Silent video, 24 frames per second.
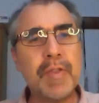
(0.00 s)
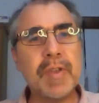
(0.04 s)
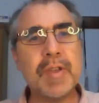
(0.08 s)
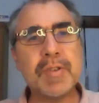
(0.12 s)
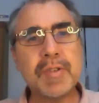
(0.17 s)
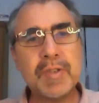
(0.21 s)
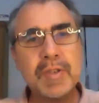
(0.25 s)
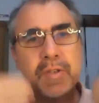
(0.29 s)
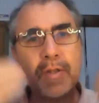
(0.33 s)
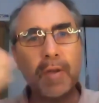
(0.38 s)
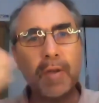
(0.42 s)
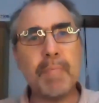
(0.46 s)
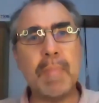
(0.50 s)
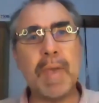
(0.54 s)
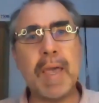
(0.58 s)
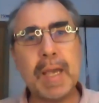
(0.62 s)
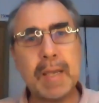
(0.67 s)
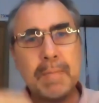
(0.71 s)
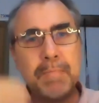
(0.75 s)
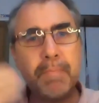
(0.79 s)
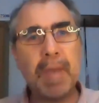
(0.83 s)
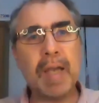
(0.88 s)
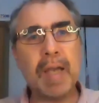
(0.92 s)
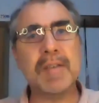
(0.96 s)
this to
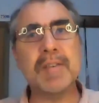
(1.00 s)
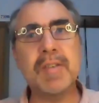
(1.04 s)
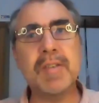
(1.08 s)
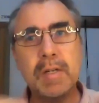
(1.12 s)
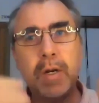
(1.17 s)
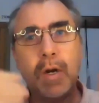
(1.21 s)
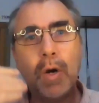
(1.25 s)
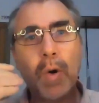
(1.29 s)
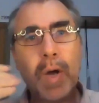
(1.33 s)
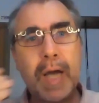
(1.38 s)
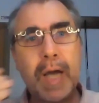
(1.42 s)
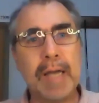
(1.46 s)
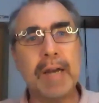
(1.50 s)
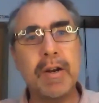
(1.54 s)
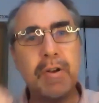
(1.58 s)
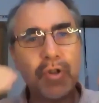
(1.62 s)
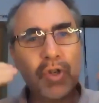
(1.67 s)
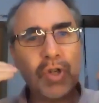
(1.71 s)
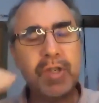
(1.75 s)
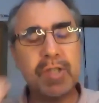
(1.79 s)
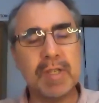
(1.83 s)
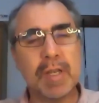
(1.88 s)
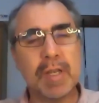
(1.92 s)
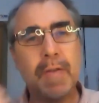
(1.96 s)
make Mexico
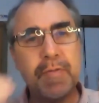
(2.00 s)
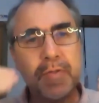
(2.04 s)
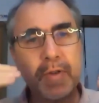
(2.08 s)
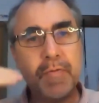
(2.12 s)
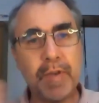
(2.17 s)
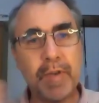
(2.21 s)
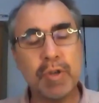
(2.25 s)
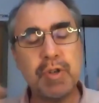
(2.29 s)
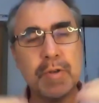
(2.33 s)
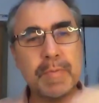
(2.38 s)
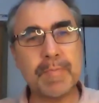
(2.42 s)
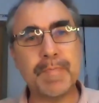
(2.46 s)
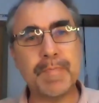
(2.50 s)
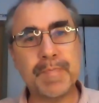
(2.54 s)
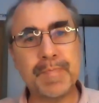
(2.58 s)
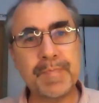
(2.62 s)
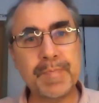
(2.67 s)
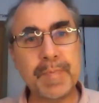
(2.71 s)
energy self-sufficient.